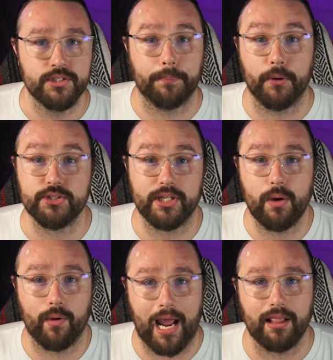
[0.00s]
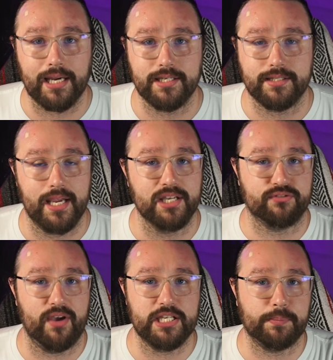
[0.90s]
personally, what I like to see is
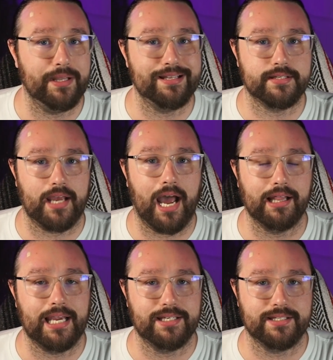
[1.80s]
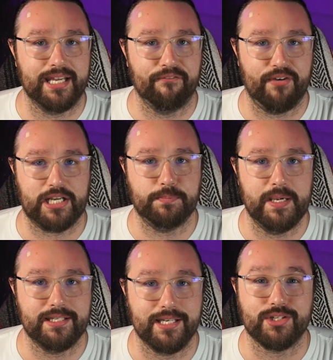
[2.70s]
faceplates. I like to see effects
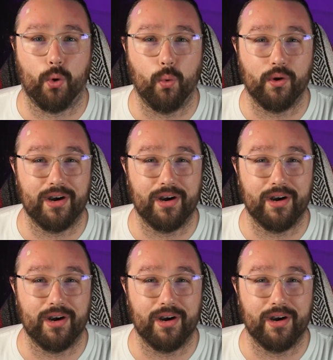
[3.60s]
pieces or